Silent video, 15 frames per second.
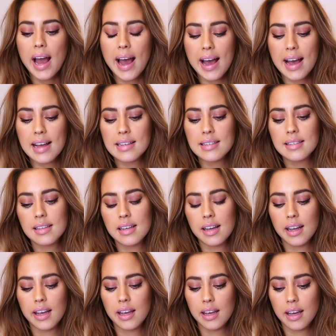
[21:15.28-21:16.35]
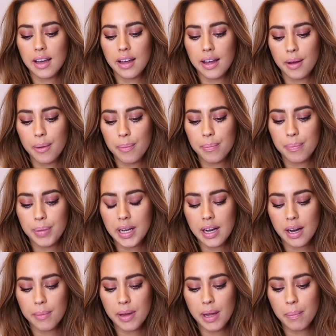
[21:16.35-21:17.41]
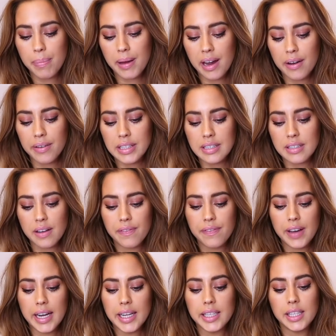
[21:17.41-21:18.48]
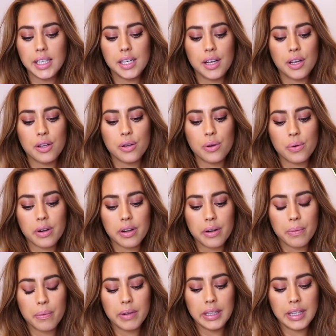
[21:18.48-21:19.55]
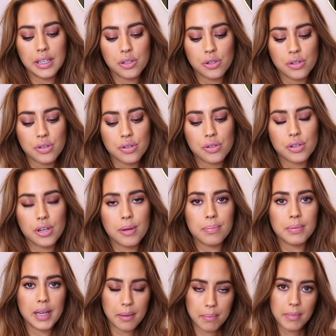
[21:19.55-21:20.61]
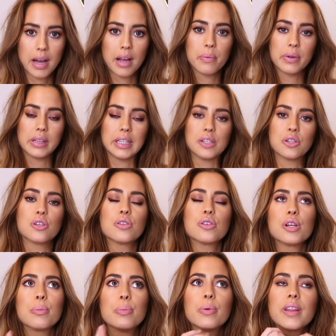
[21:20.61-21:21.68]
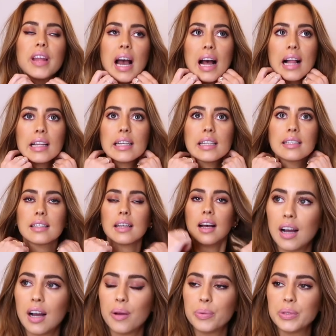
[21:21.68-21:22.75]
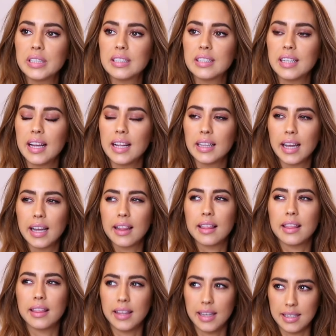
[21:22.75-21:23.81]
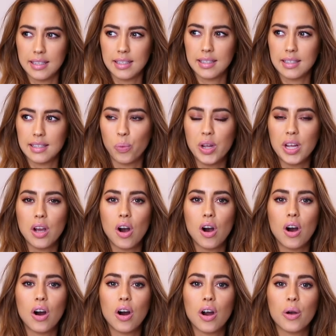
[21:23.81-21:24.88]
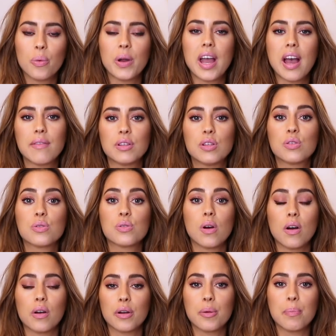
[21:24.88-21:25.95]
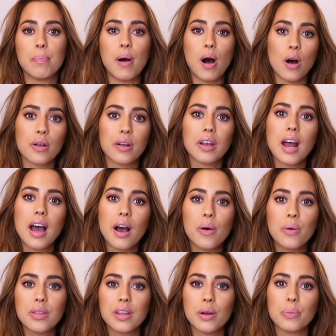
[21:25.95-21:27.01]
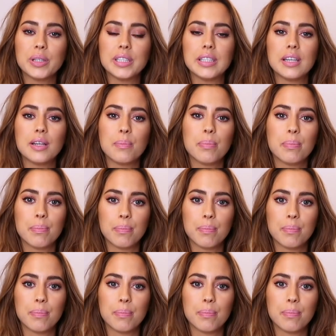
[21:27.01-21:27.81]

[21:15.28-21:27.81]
has becoming parents affected your relationship? Like my relationship with Alex? I would say like this. We have a stronger bond now than we did